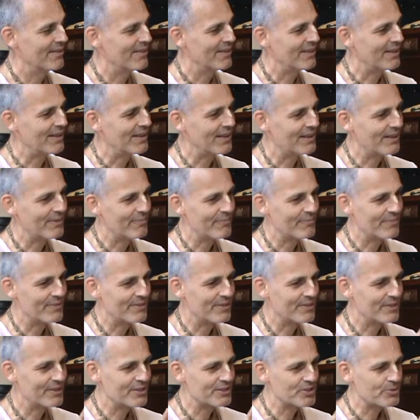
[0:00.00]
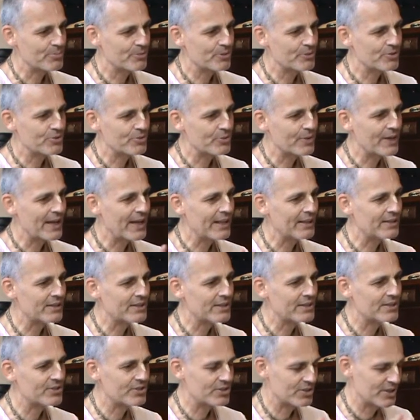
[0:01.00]
The spiritual reality
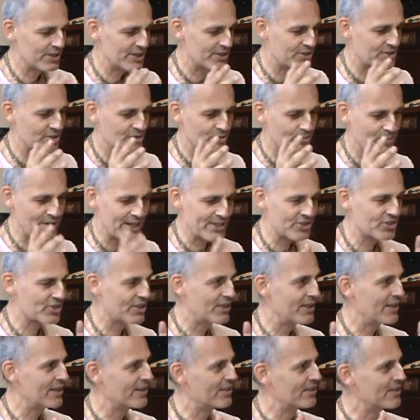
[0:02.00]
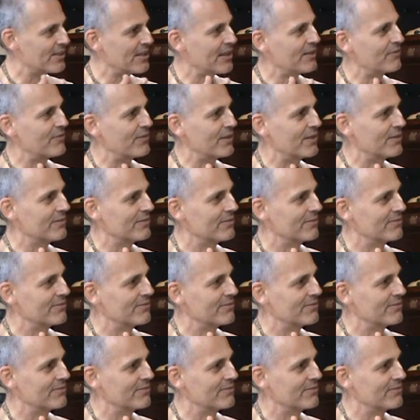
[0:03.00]
is the rasa and the tattva.